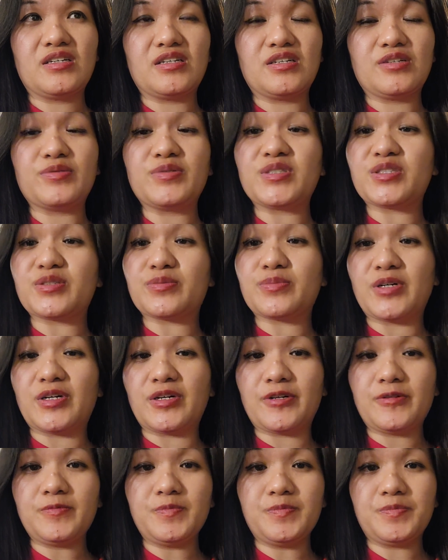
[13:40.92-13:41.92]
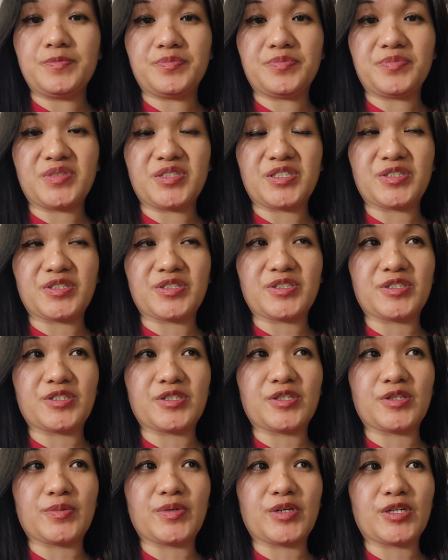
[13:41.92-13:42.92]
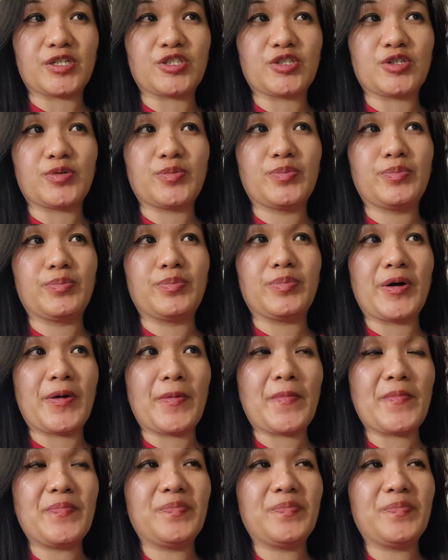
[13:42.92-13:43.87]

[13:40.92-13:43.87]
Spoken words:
It was small, as you can see in the picture, but